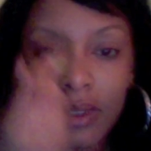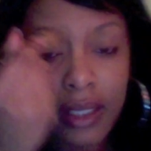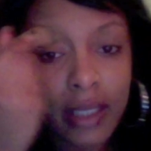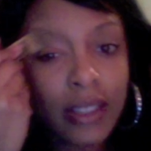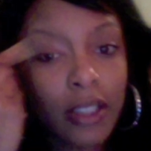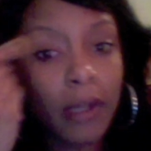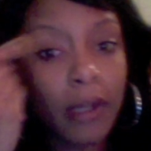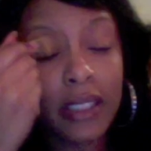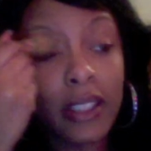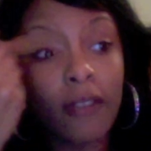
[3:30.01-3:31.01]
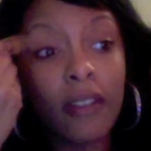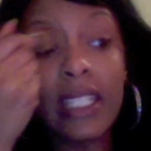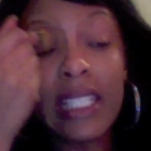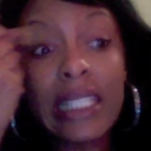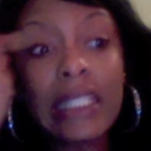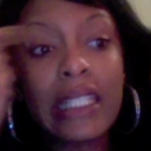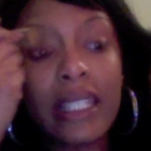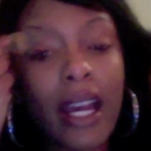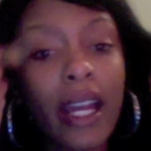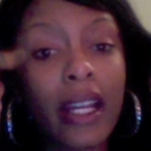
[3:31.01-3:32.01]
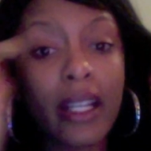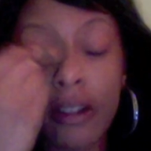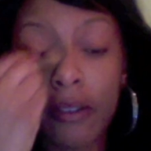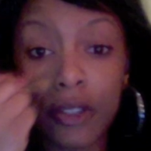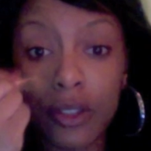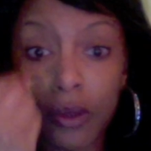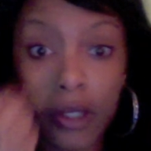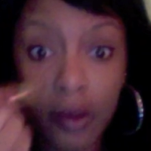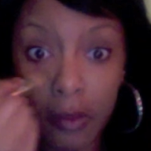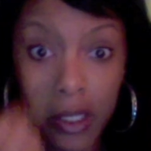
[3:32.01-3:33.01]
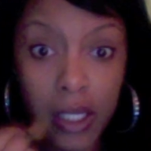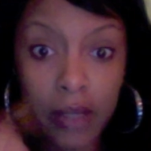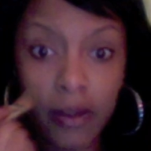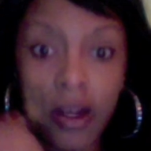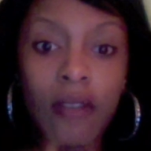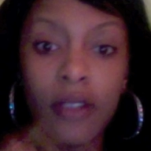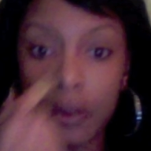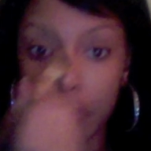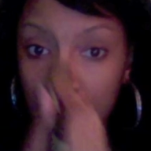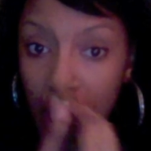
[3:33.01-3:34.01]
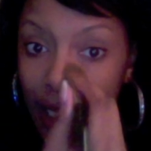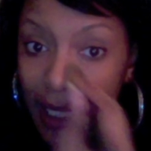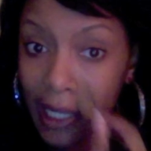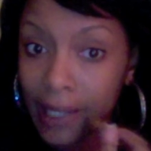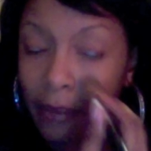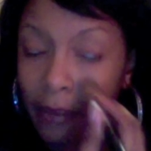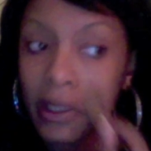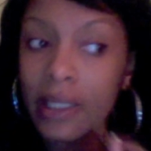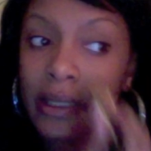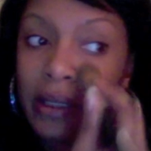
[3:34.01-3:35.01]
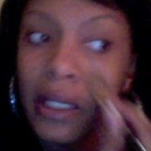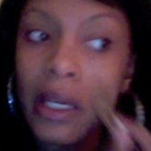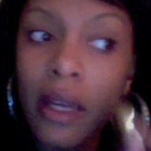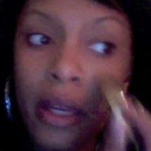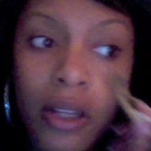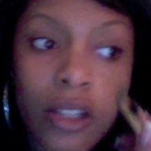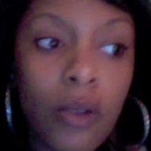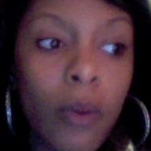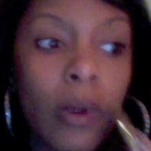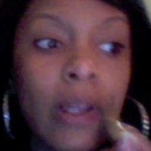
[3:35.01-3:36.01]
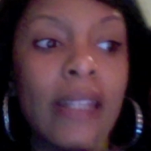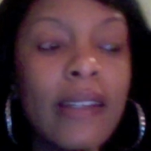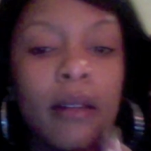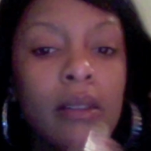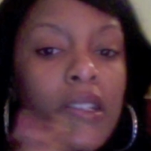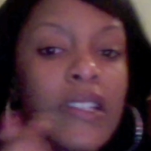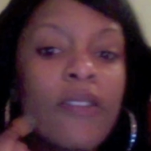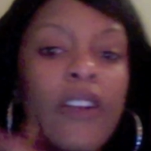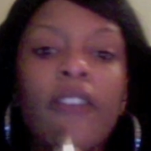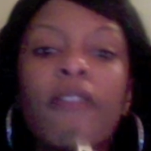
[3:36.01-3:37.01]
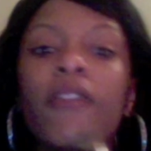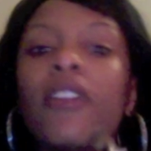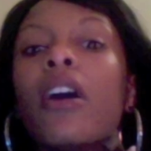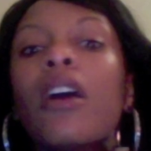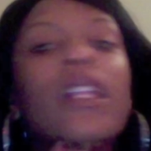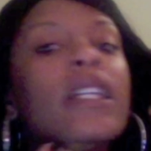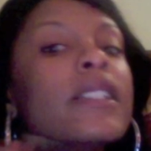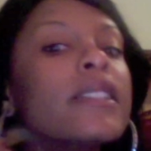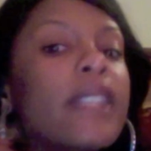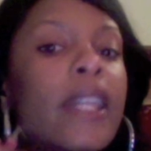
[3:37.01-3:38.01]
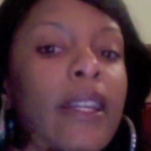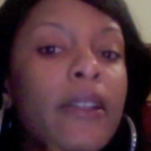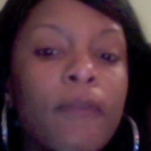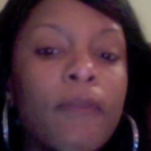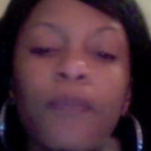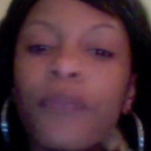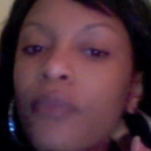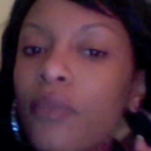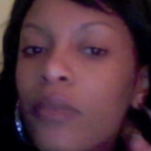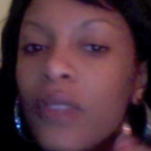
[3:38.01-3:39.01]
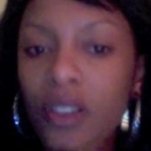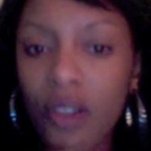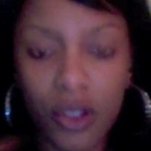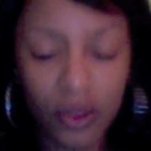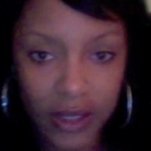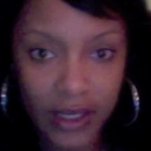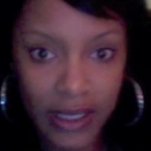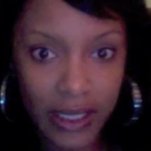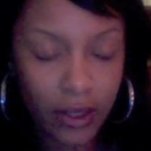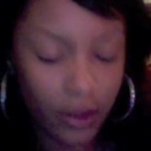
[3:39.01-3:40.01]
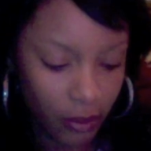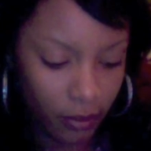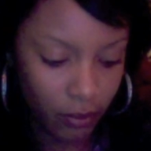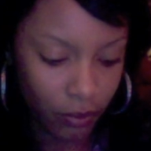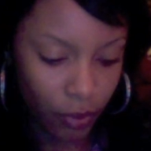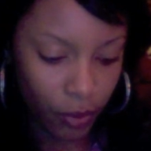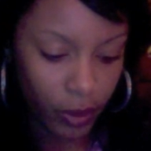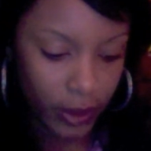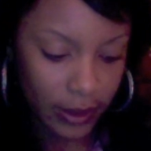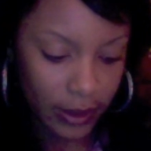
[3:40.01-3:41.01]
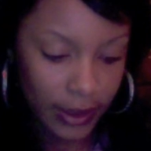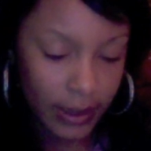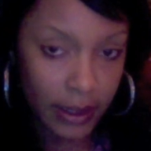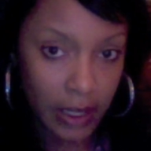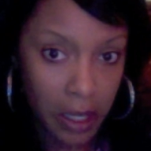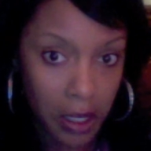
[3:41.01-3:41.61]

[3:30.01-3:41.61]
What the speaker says: consider myself needing high coverage or even medium coverage, but I like it because you will end up looking very flawless, and you know, you don't see through it as easy.